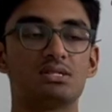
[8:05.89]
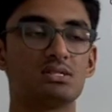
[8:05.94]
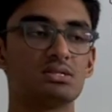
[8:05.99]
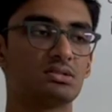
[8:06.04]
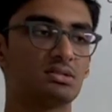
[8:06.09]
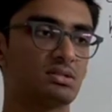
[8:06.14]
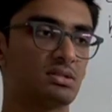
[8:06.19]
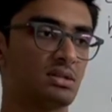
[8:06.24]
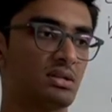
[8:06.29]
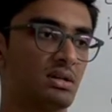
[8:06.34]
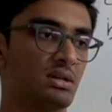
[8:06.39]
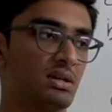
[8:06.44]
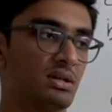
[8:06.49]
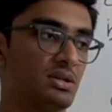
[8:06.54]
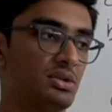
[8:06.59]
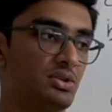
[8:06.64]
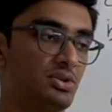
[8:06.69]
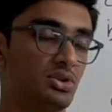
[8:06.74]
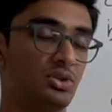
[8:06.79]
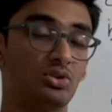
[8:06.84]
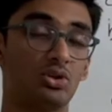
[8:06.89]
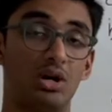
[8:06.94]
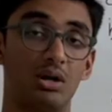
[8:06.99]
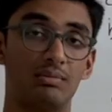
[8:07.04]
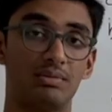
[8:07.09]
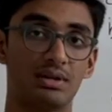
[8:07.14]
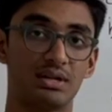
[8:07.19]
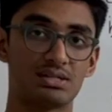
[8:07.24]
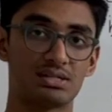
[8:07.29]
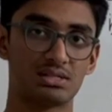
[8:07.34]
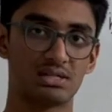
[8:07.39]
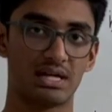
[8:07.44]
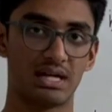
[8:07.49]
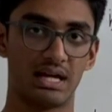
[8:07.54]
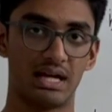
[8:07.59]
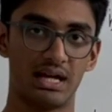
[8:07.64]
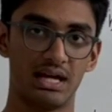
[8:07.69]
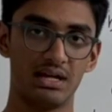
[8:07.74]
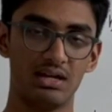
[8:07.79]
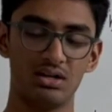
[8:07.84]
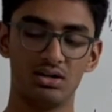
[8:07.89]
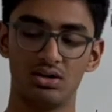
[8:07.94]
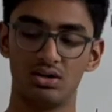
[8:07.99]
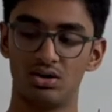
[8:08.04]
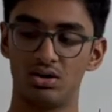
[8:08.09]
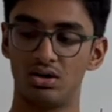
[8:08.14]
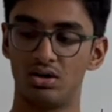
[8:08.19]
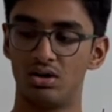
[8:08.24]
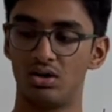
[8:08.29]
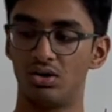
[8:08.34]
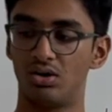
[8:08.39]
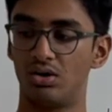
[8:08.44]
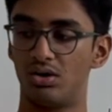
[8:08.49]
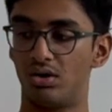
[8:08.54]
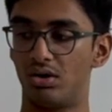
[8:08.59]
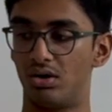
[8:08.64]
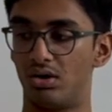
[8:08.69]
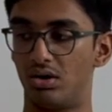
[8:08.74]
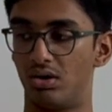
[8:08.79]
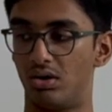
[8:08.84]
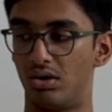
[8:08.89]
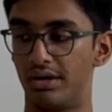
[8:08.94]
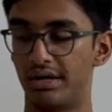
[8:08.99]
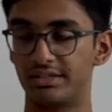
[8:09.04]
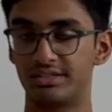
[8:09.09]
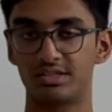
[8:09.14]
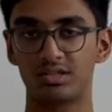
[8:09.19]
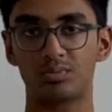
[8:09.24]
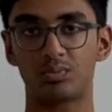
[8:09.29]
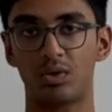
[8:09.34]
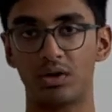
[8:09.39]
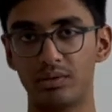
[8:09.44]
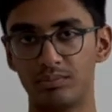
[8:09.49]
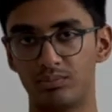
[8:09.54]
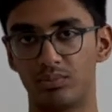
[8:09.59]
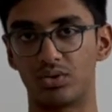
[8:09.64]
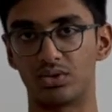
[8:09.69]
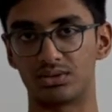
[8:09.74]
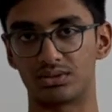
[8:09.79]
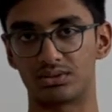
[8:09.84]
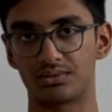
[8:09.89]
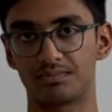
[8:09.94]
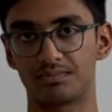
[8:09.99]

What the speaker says: is using operation A, at this point both.